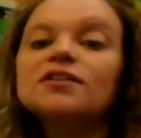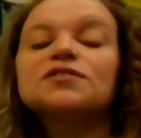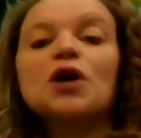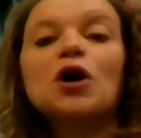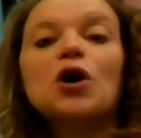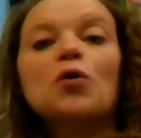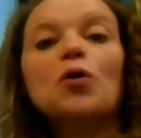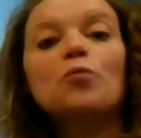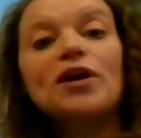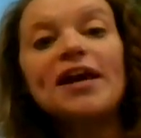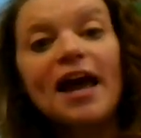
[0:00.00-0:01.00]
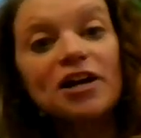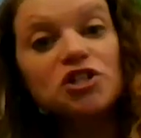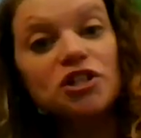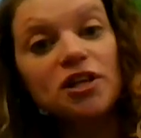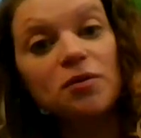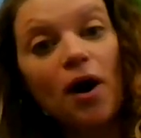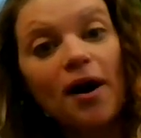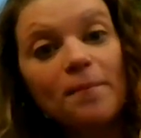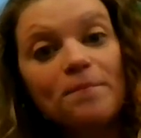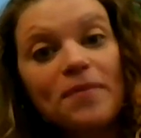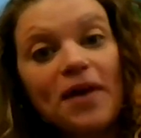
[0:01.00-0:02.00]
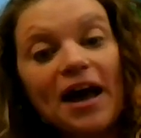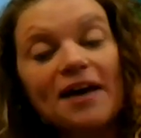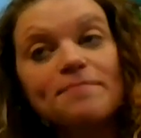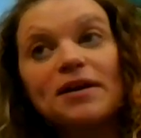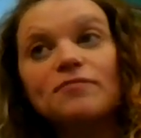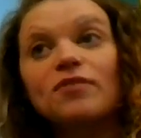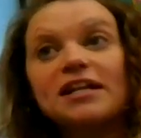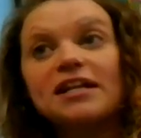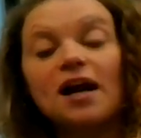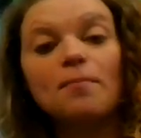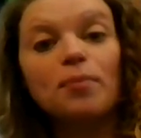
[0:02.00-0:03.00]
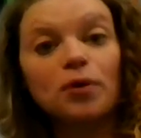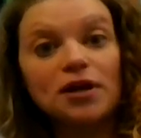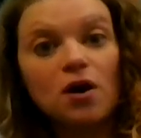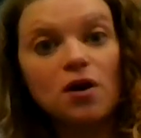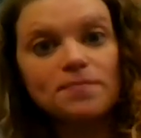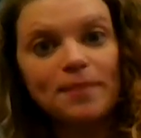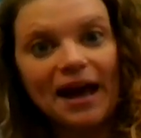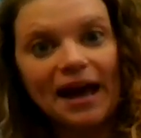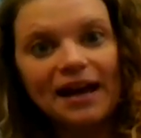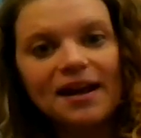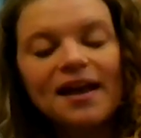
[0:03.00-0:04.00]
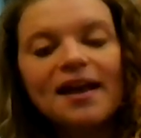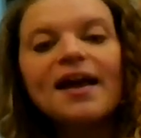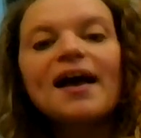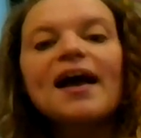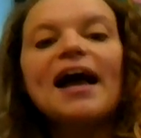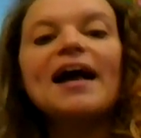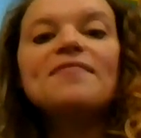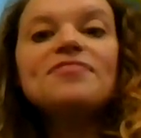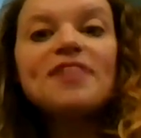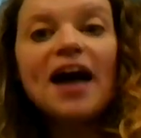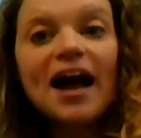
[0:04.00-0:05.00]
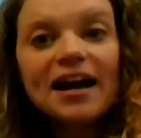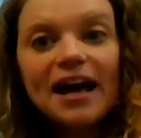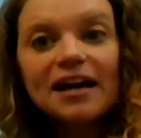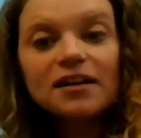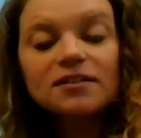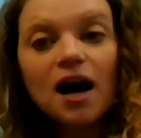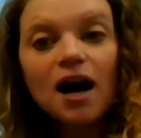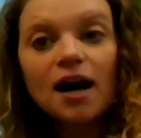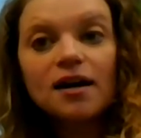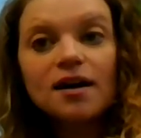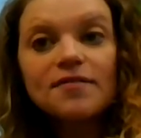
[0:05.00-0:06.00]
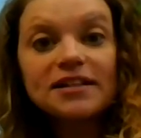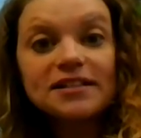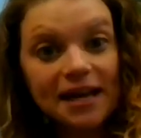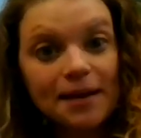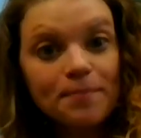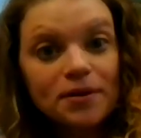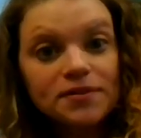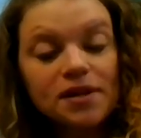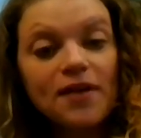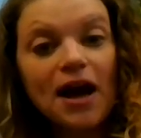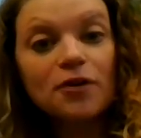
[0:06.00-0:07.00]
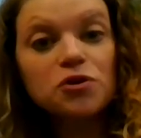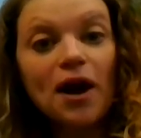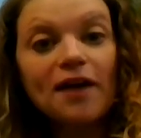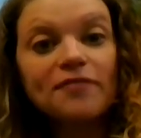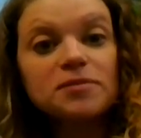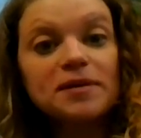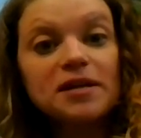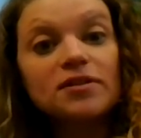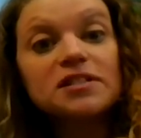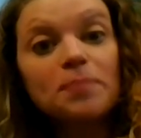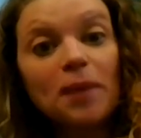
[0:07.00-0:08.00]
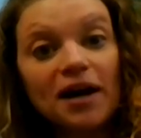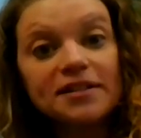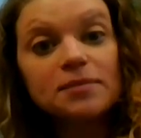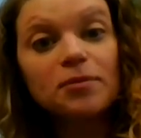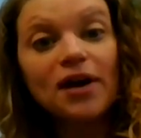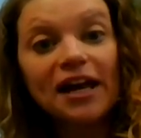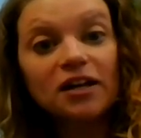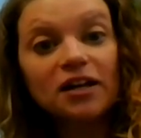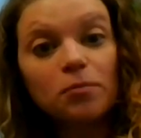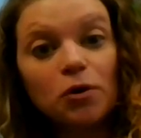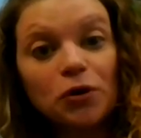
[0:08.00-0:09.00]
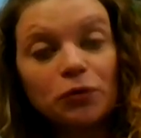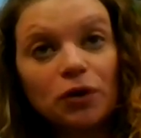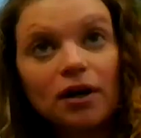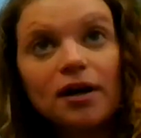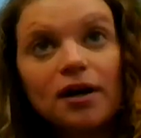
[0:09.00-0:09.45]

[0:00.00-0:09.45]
So we actually had been reading A Boy Called Bat, and that had a lot of examples of how you have to be a responsible animal owner.